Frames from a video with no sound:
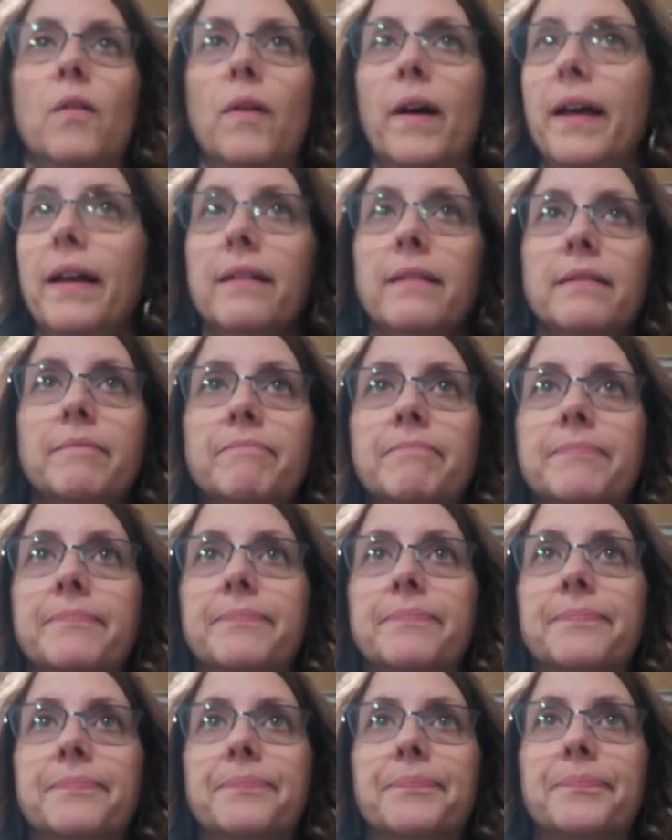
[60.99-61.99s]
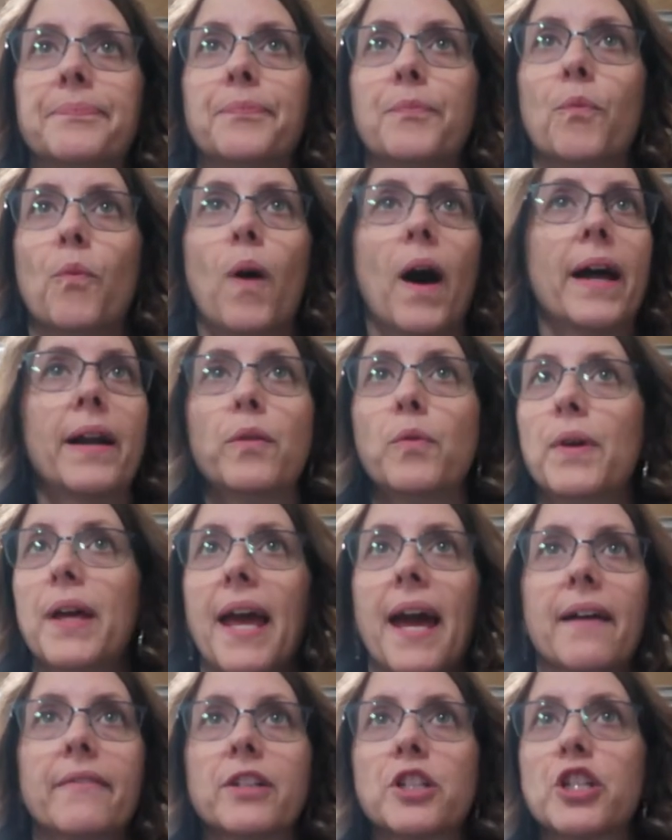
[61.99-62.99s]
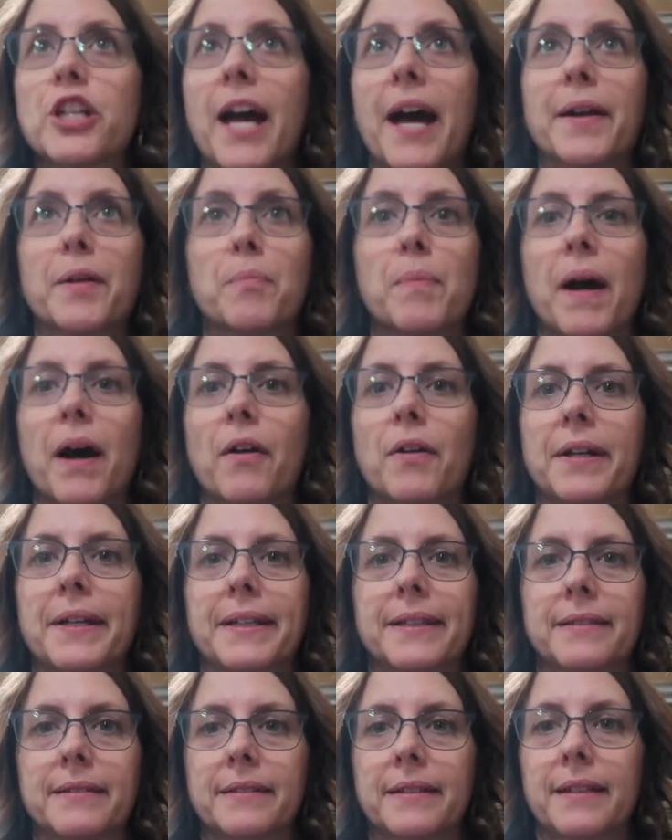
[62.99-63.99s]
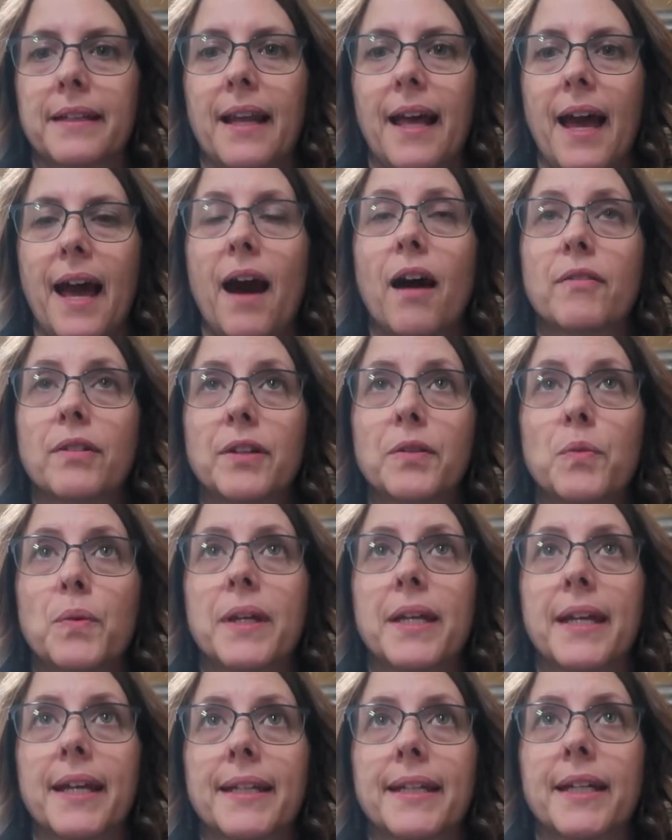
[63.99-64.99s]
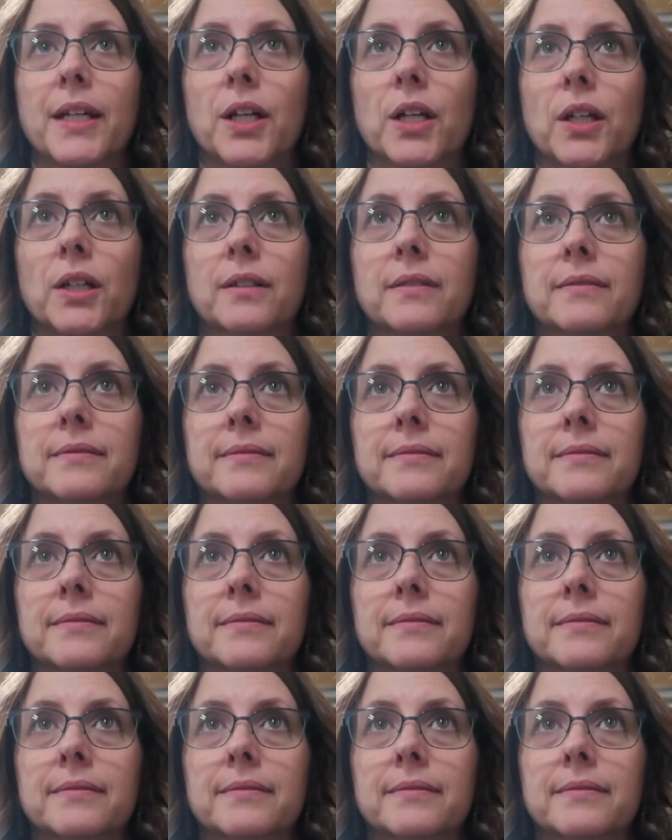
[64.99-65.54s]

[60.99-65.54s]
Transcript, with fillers: Well, why don't we have a chat about it? How did we get here?